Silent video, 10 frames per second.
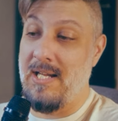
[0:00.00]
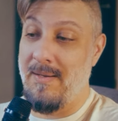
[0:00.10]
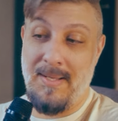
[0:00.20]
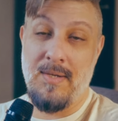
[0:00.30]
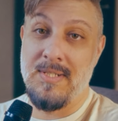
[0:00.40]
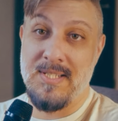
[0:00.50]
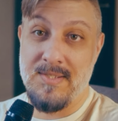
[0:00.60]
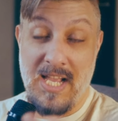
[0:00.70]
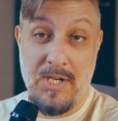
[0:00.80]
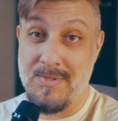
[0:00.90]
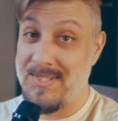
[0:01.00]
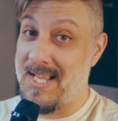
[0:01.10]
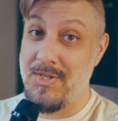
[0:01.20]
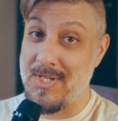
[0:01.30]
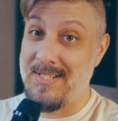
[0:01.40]
about
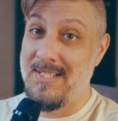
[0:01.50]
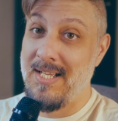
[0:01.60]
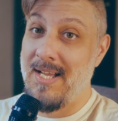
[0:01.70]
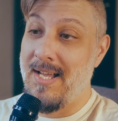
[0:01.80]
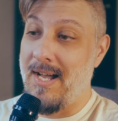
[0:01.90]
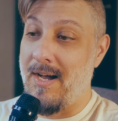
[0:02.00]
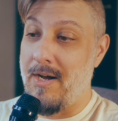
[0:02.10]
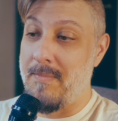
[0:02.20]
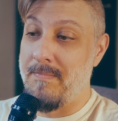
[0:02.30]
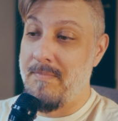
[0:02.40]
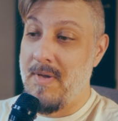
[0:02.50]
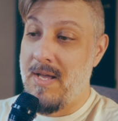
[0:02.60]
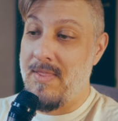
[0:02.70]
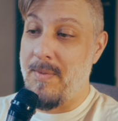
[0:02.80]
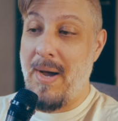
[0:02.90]
sexualization.
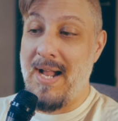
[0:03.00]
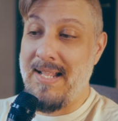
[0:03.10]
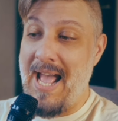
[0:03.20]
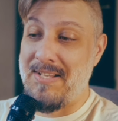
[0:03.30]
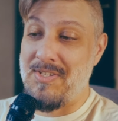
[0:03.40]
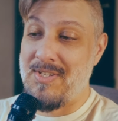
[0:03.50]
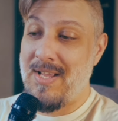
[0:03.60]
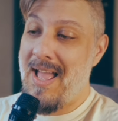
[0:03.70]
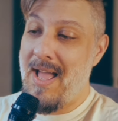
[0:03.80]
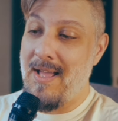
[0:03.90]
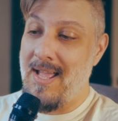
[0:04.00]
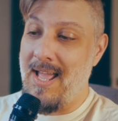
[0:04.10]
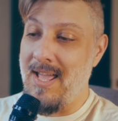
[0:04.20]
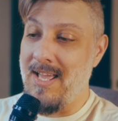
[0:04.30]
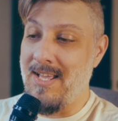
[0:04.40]
The podcast is,
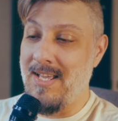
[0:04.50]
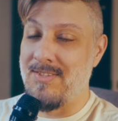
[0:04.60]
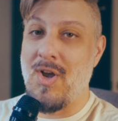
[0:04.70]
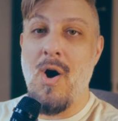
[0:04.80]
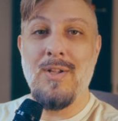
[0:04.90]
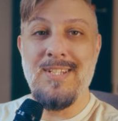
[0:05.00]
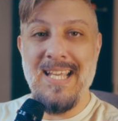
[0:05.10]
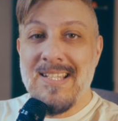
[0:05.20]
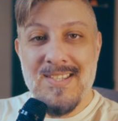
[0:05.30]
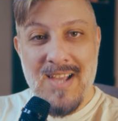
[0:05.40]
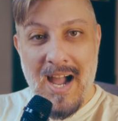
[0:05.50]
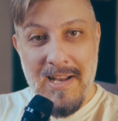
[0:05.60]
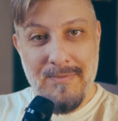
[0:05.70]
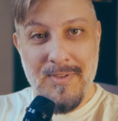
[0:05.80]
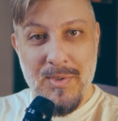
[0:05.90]
it's called Inside
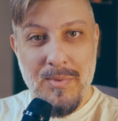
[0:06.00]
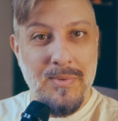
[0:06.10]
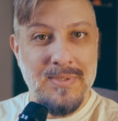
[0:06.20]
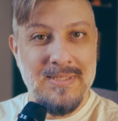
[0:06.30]
of You.